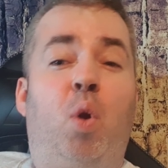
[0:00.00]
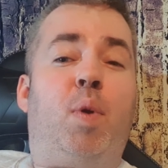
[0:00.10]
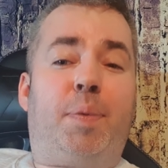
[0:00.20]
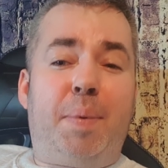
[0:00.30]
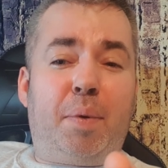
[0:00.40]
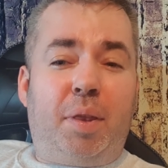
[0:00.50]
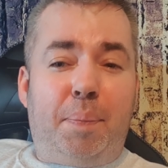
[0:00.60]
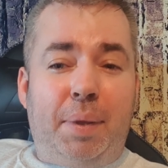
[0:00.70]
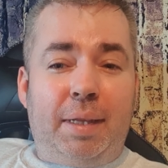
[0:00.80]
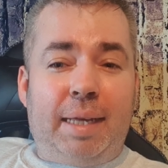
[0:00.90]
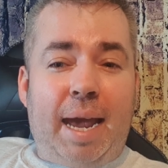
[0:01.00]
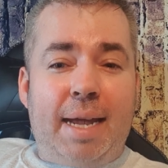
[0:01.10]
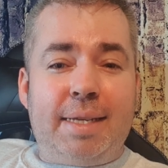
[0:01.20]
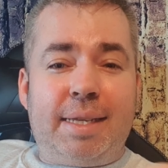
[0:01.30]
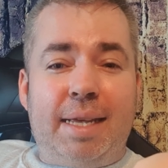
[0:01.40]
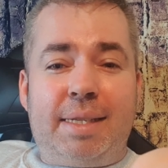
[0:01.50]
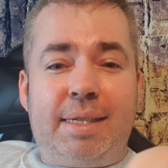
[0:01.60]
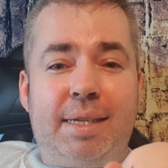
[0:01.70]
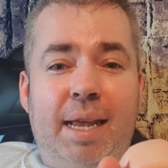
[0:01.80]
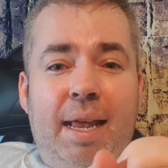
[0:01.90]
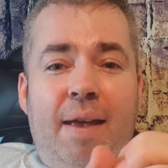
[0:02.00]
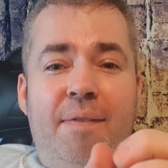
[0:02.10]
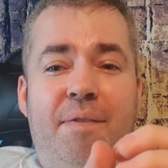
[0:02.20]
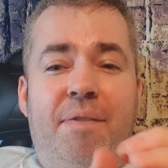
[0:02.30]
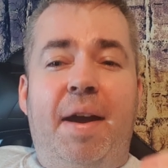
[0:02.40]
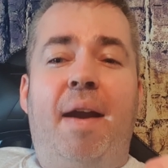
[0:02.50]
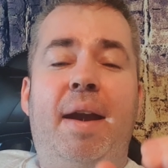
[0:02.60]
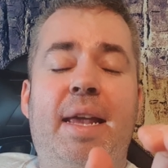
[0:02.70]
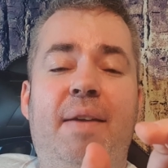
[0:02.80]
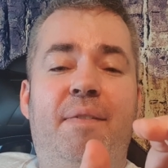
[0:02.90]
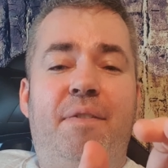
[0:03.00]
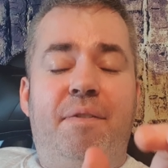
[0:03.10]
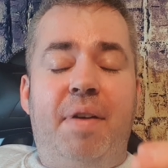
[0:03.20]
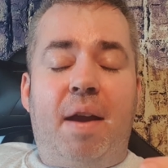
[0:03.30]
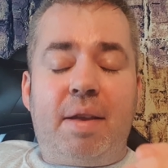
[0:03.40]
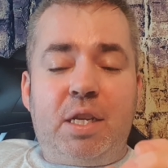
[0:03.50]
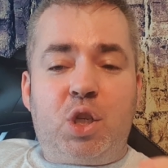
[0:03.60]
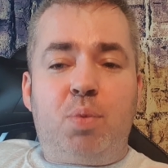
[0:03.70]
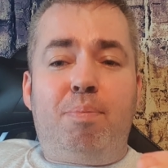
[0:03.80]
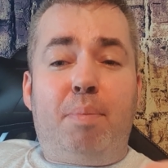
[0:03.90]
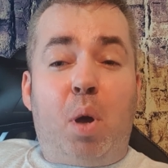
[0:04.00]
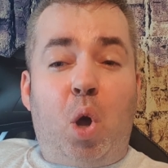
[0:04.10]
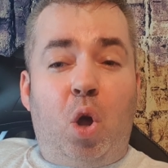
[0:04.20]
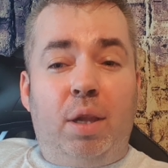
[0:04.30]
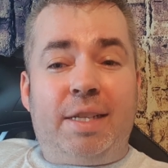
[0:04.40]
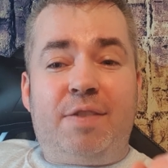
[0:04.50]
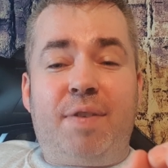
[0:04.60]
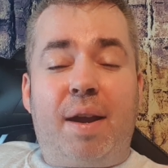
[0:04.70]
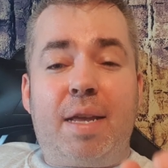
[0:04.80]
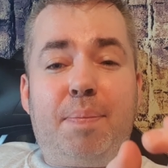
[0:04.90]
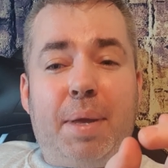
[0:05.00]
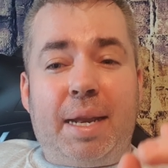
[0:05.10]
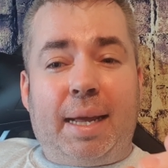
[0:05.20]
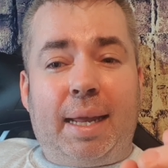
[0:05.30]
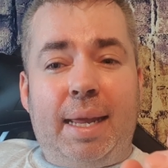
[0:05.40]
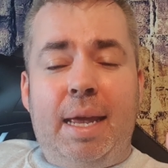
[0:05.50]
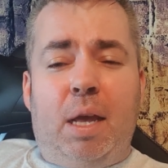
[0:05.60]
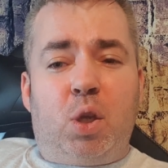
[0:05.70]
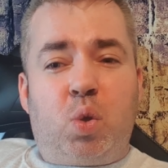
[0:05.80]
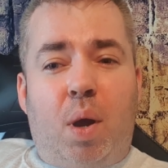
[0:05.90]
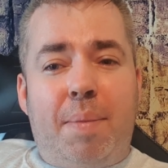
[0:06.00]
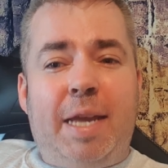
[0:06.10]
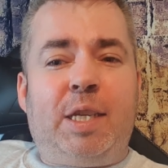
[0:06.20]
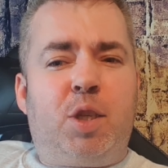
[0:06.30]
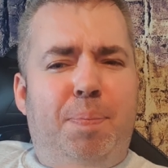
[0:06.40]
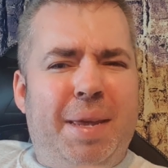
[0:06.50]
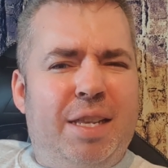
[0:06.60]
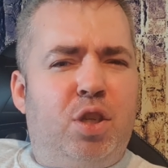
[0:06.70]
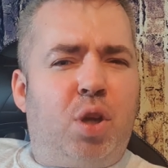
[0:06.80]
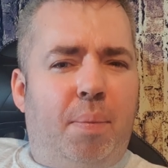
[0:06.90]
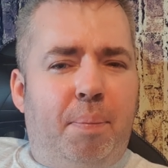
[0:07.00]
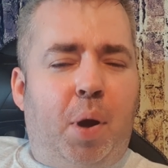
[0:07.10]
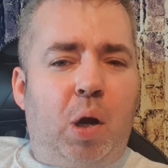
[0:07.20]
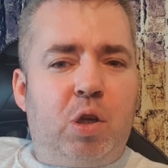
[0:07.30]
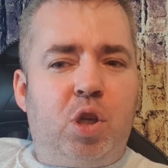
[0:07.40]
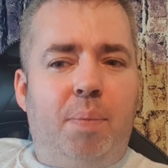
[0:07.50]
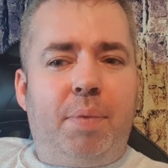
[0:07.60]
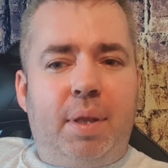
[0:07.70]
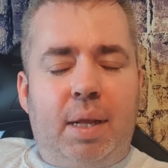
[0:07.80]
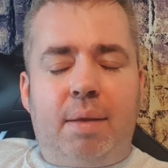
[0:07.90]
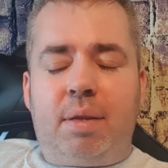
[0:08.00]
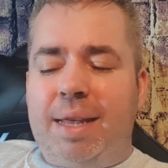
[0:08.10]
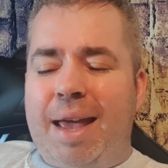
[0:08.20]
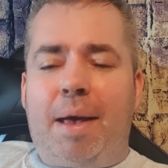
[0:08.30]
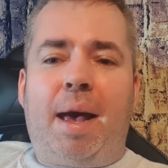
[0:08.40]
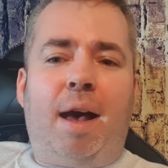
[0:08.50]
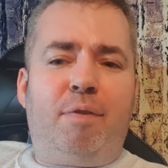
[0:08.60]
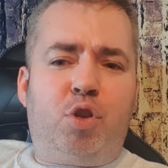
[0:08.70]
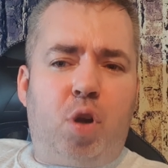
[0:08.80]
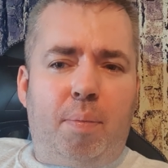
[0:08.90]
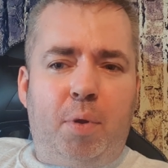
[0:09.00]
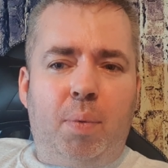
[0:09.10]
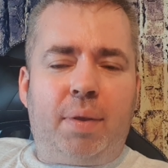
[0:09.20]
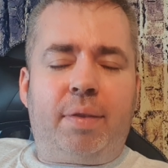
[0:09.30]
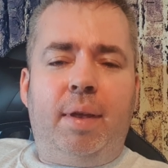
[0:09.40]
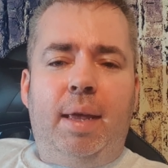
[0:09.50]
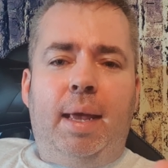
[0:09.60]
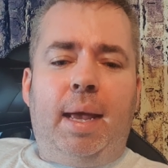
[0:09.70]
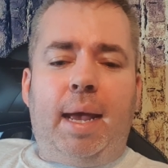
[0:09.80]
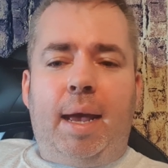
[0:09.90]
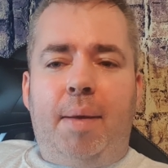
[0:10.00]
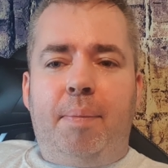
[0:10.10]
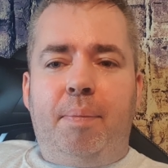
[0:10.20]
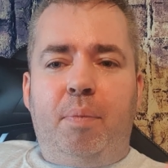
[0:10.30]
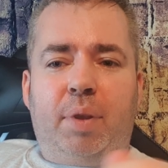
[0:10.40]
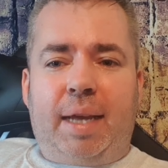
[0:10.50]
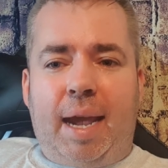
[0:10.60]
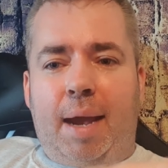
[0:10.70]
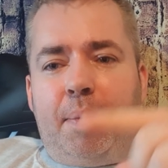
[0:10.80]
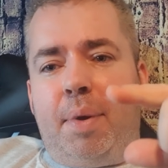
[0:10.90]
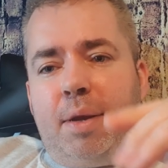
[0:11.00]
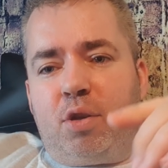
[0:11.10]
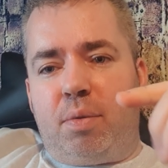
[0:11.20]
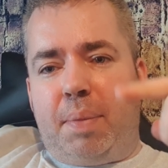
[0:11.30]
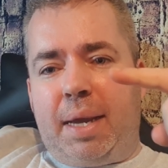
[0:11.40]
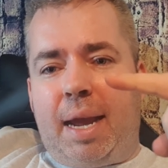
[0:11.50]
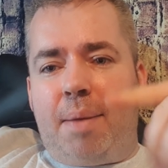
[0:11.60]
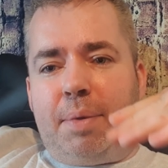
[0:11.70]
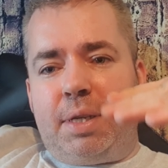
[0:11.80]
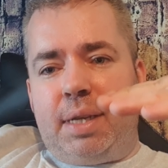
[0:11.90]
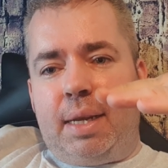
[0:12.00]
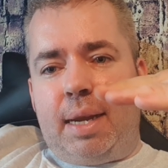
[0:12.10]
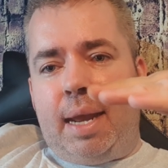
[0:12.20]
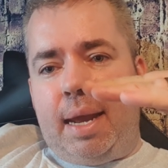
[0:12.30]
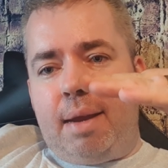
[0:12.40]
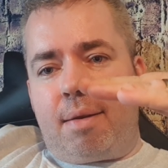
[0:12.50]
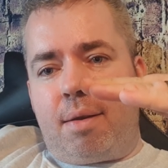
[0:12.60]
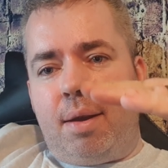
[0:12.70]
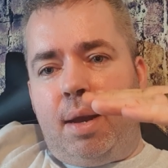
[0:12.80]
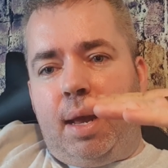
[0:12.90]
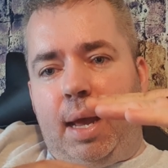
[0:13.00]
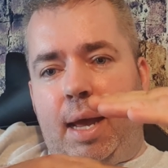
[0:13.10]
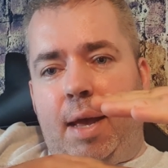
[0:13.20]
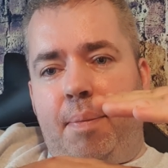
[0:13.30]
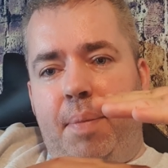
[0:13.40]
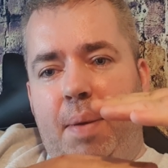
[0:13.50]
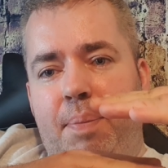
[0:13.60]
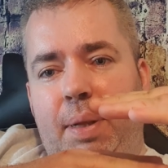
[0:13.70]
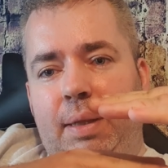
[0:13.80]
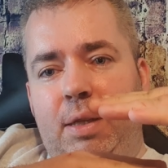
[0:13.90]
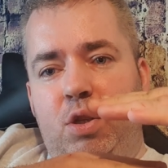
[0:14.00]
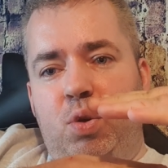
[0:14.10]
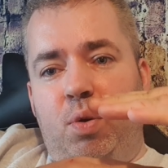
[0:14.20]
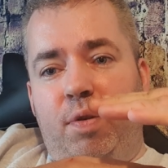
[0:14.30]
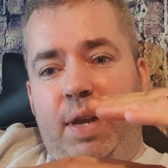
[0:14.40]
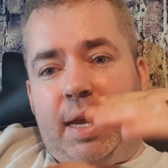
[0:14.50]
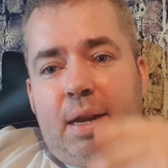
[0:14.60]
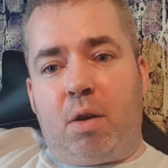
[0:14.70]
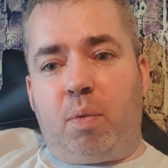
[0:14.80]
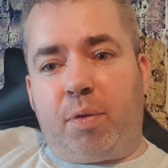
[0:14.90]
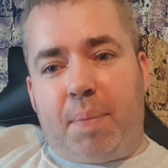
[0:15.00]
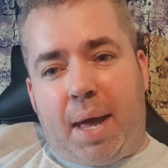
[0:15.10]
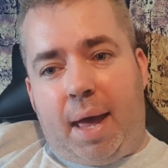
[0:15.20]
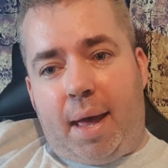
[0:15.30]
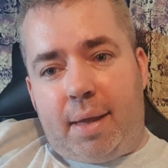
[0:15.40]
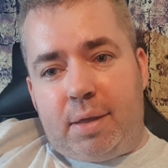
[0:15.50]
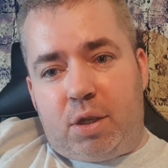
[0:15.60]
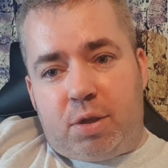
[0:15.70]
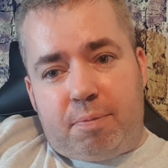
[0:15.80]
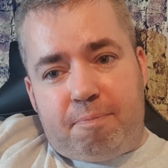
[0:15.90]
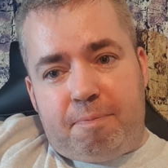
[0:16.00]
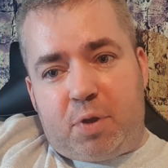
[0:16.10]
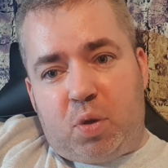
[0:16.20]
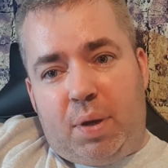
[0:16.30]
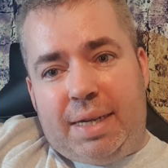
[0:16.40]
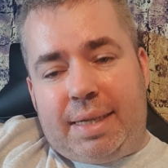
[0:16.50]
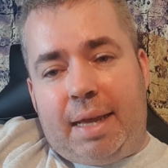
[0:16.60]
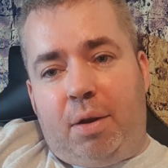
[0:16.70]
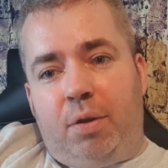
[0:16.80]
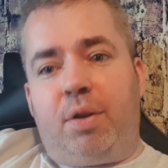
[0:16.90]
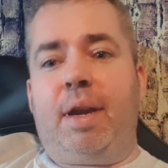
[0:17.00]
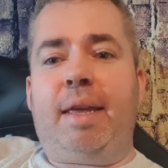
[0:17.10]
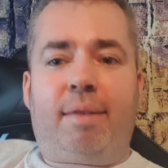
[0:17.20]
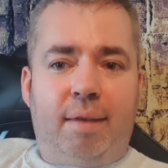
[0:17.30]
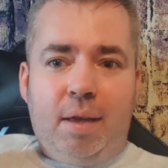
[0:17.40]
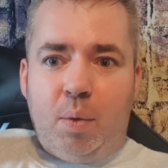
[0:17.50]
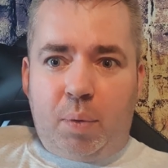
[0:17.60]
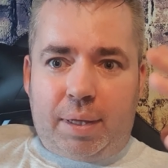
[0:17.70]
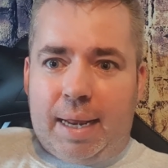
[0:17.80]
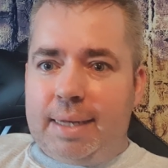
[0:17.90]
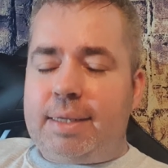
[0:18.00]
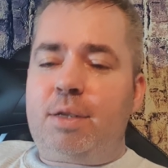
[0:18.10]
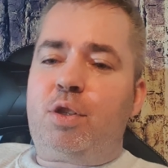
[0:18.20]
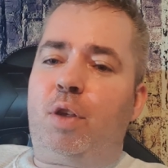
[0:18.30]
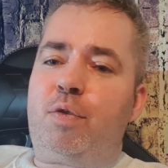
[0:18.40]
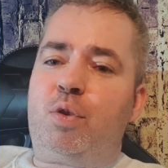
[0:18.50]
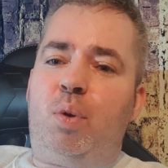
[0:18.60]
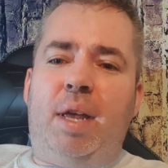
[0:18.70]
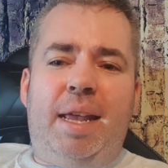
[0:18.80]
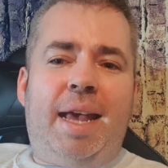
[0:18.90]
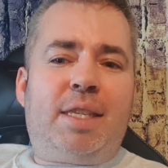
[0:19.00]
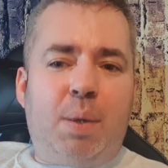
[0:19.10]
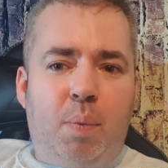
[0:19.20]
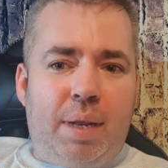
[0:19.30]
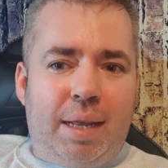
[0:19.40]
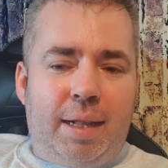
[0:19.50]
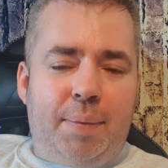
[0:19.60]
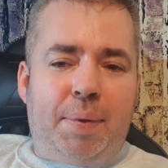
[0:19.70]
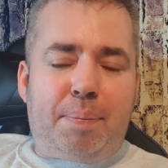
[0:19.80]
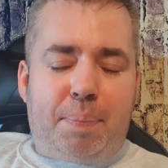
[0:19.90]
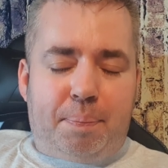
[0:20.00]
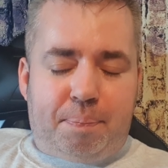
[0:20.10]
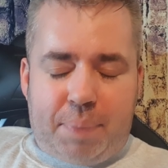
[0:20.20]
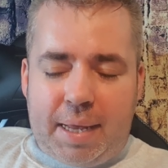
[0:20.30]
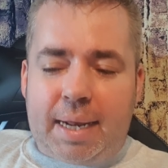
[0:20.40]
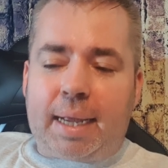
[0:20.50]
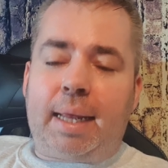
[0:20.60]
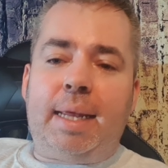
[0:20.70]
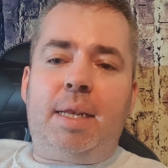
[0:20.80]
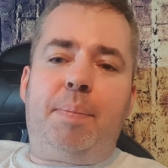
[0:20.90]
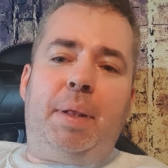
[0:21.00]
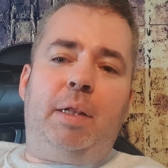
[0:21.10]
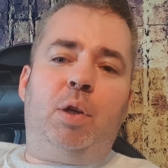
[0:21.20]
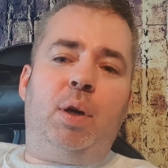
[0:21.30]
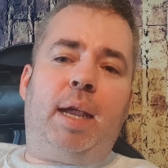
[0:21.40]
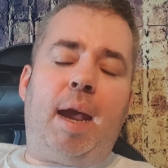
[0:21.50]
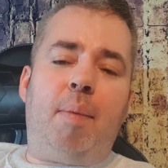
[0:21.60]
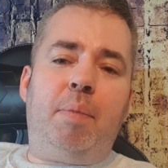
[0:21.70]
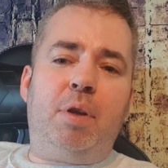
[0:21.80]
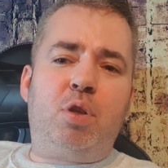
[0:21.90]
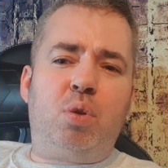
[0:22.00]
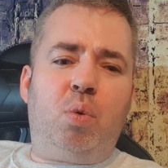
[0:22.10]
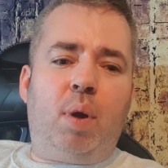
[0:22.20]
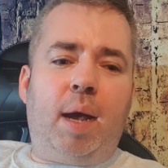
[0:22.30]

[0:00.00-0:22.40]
with me with the build, guys. It's very, very small. It's very panicky, so I may speed some parts up that I have trouble with a camera. So my camera's sitting here. I'm building sort of here with my hands squeezed in underneath with the lights and stuff. So it's a little bit panicky to build on camera, so